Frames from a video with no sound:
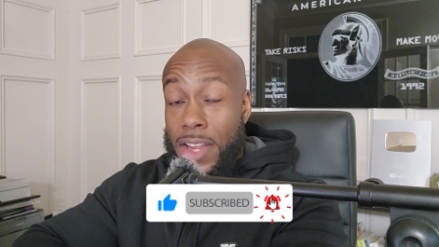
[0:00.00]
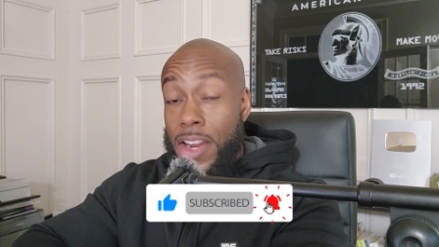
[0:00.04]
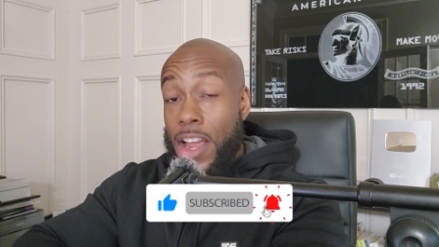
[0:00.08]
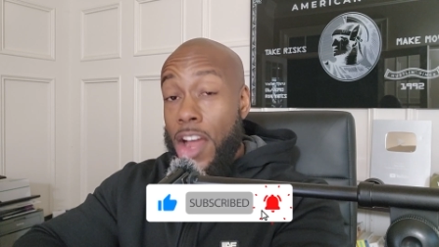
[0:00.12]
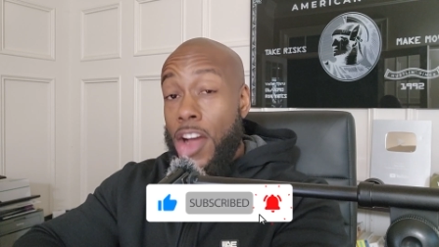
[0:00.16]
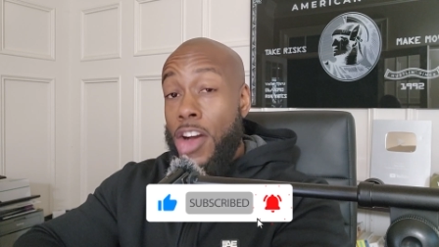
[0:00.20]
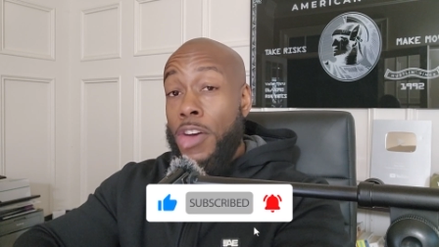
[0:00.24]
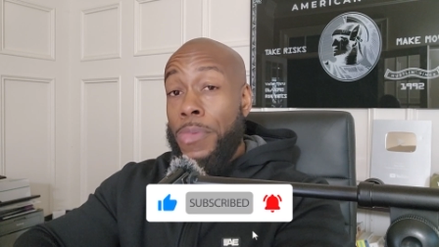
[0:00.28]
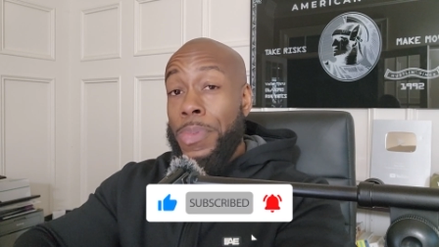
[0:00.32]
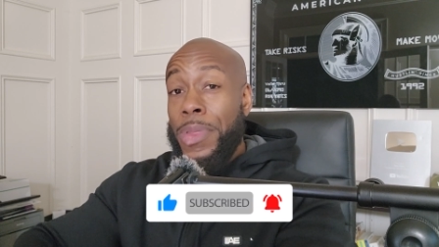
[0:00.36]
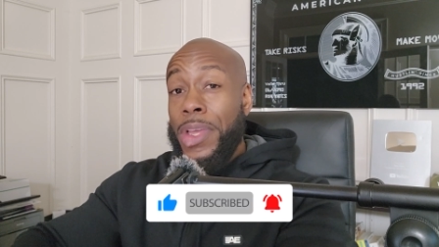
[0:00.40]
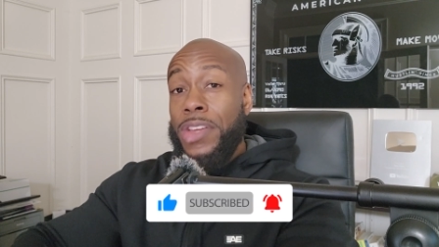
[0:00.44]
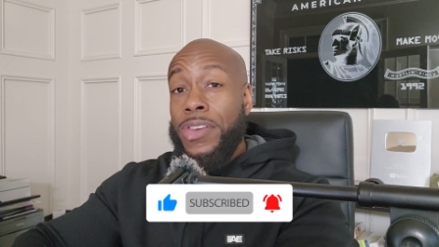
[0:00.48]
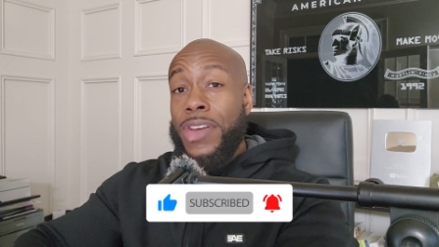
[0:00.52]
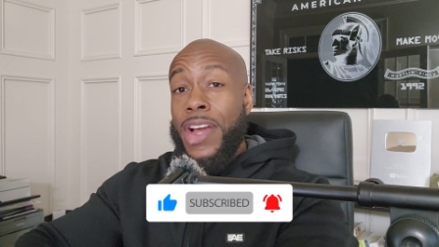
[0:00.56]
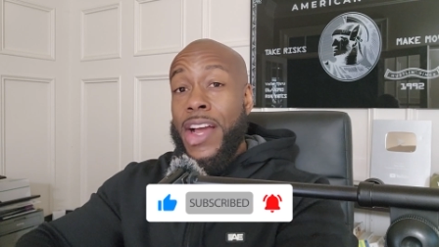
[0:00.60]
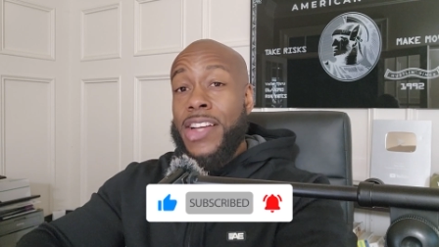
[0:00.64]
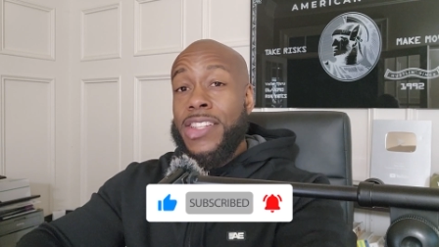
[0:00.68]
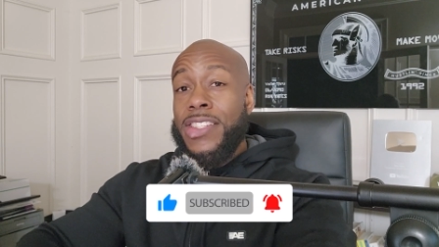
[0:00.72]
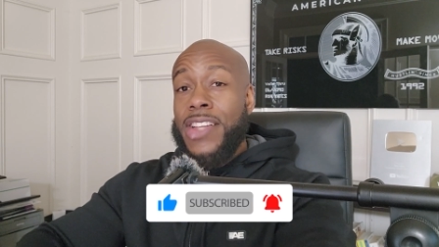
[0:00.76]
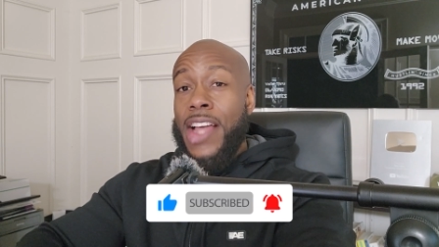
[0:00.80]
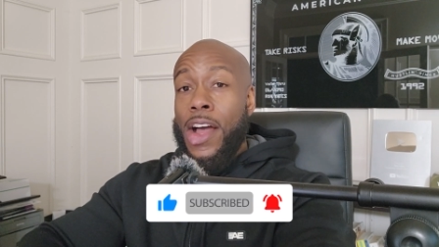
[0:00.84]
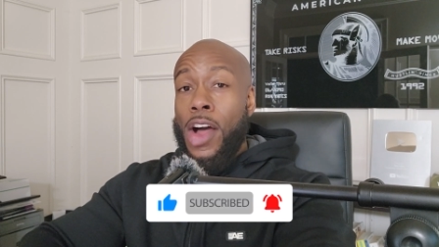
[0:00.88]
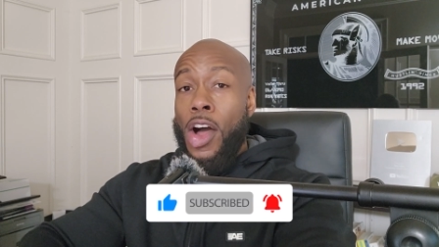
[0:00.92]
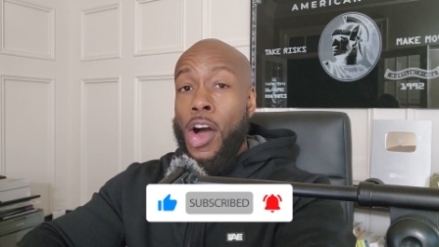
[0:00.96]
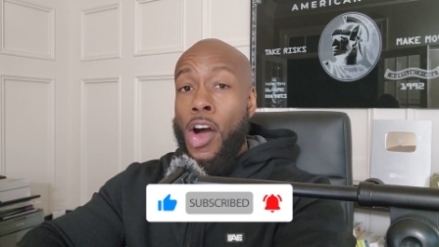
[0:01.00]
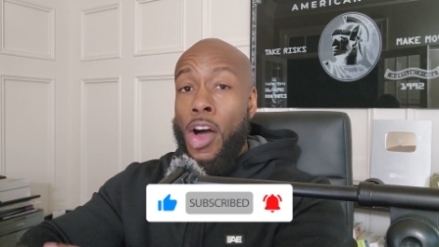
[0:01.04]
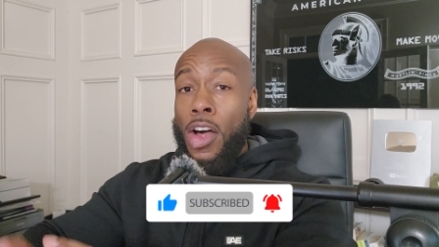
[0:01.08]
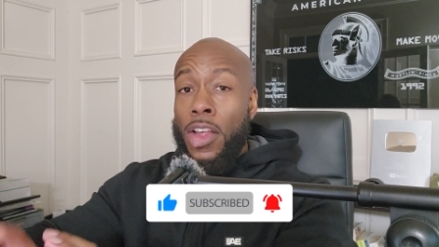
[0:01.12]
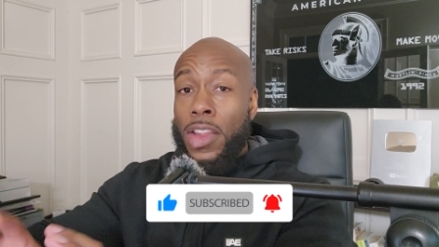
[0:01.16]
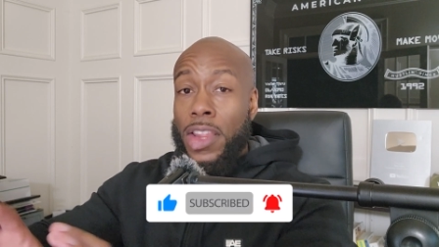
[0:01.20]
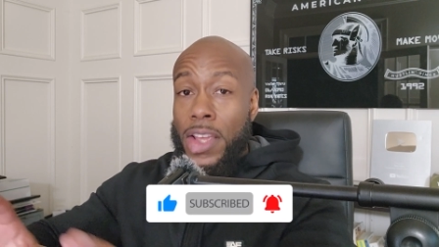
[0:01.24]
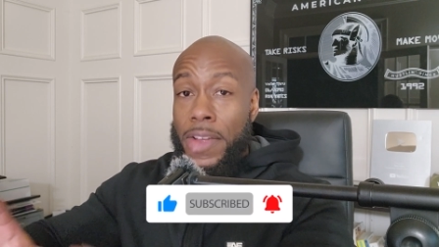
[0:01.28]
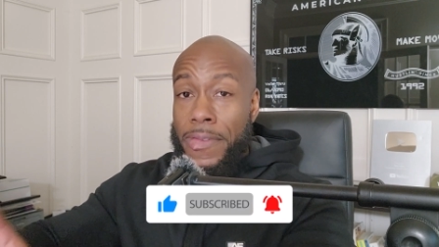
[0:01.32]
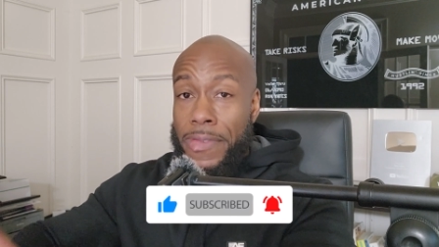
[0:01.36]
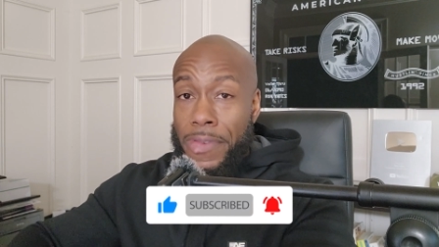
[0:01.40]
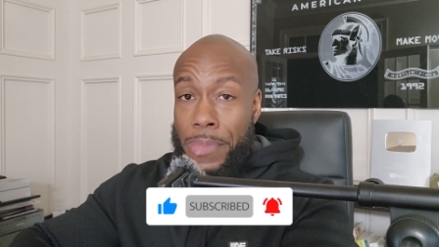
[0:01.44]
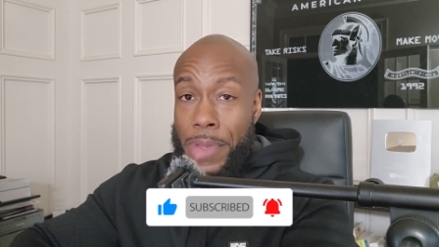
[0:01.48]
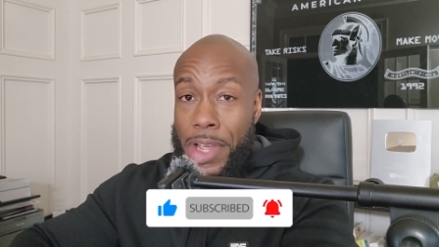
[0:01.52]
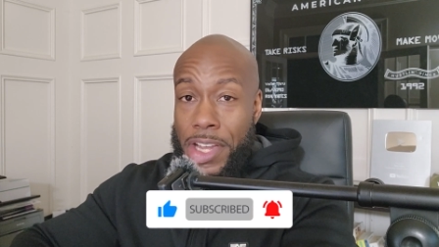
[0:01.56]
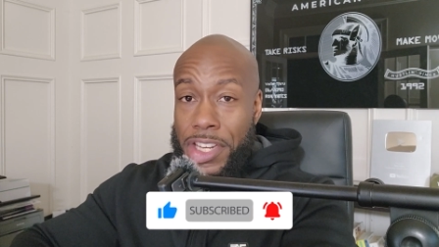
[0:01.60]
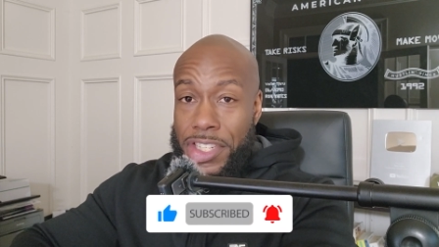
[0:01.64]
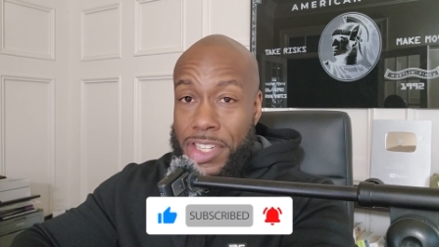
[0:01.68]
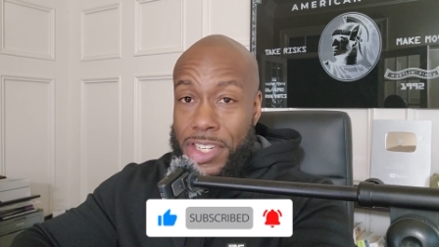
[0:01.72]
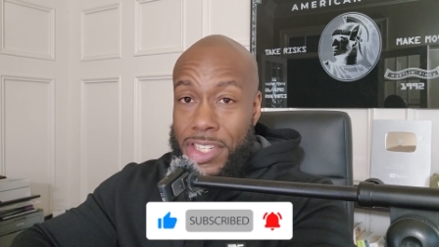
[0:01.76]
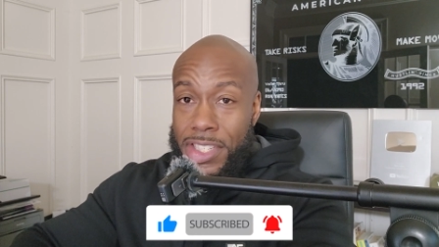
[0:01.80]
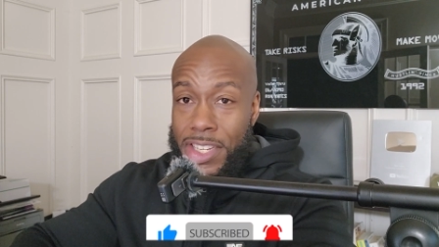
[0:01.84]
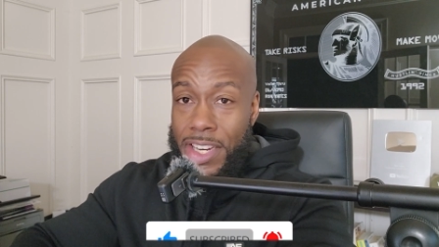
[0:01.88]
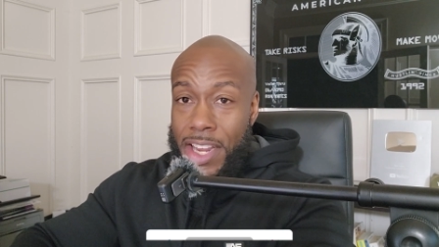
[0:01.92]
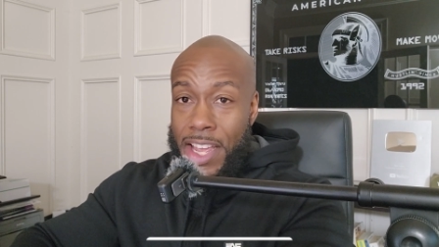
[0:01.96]
Now, I hope that you guys got all the
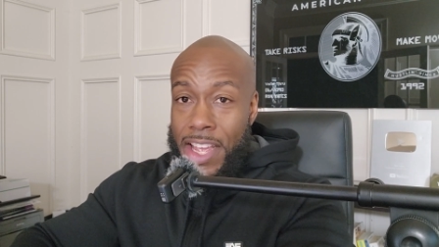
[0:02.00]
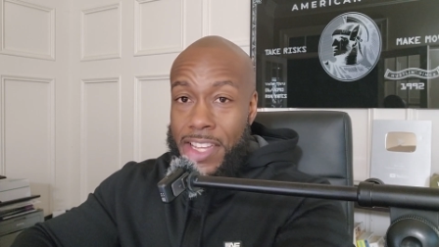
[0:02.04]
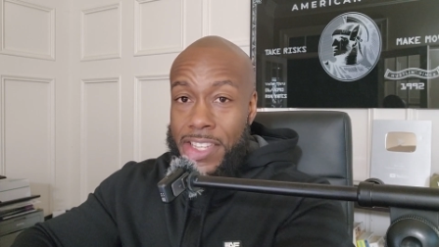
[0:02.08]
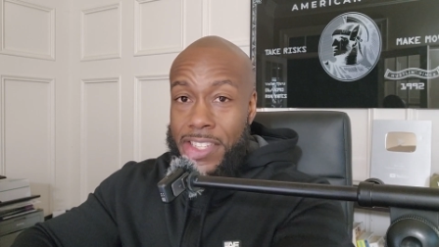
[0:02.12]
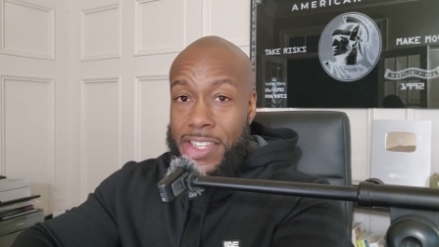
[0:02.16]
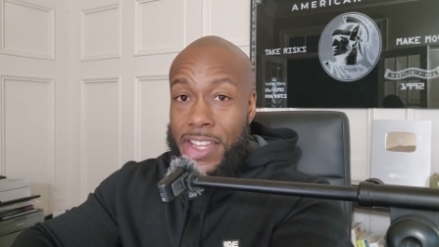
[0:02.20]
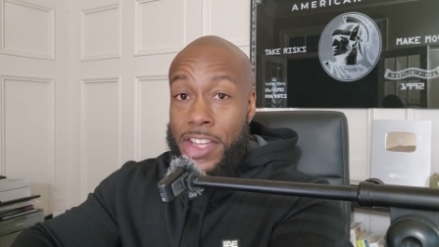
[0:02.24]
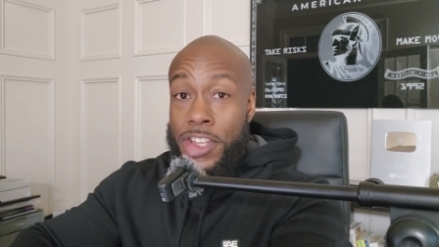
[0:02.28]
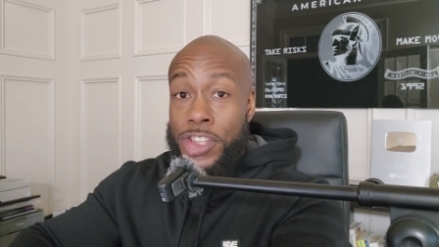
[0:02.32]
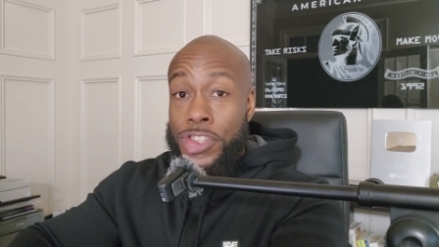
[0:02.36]
information in today's